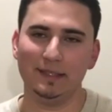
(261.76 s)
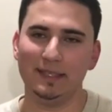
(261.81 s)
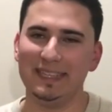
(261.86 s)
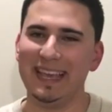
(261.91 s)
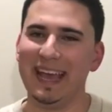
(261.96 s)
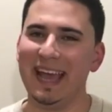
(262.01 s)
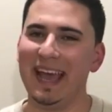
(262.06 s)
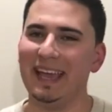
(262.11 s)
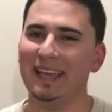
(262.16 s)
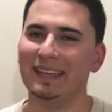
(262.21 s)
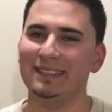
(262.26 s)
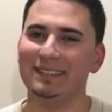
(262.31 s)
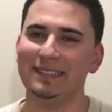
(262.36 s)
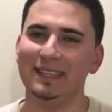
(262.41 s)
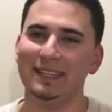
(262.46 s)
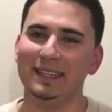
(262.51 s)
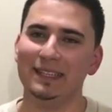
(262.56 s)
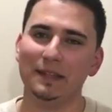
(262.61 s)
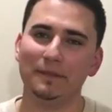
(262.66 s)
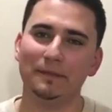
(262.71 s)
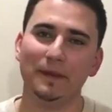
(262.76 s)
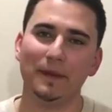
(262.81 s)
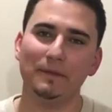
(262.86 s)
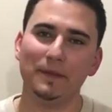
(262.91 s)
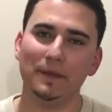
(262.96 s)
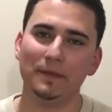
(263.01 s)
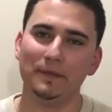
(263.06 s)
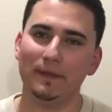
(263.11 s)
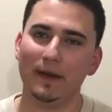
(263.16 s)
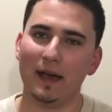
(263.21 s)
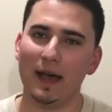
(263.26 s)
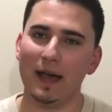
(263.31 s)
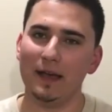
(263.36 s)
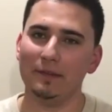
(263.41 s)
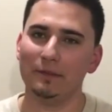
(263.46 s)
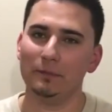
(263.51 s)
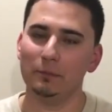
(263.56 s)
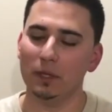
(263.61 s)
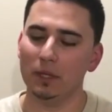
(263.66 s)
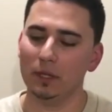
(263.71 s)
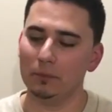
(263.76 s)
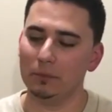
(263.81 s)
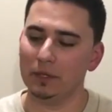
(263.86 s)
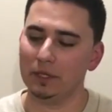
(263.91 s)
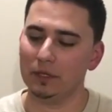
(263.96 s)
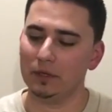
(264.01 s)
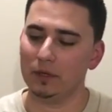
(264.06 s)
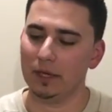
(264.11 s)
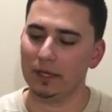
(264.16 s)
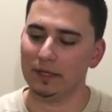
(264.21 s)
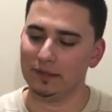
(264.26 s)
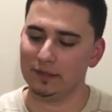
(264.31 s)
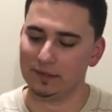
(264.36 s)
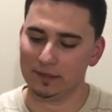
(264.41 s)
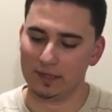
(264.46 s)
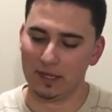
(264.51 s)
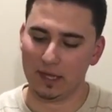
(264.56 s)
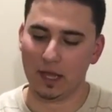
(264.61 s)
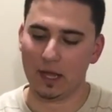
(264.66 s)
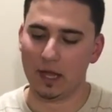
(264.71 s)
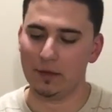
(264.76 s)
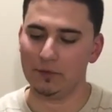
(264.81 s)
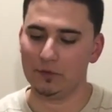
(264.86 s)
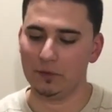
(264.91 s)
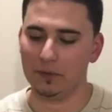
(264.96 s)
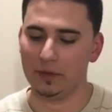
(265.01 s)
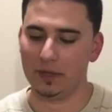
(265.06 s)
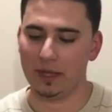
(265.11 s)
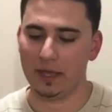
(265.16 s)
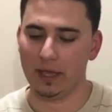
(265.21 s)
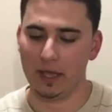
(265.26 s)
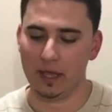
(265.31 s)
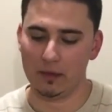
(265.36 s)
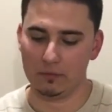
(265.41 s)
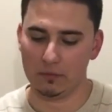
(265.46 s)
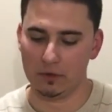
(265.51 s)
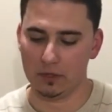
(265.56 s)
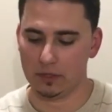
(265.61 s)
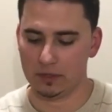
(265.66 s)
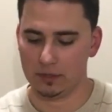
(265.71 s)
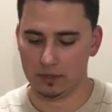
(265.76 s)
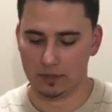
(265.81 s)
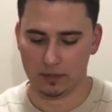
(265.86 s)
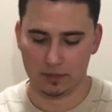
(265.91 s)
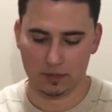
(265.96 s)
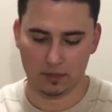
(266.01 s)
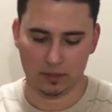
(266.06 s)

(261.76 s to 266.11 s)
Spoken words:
is the 18 to 55 millimeter lens that comes with the camera.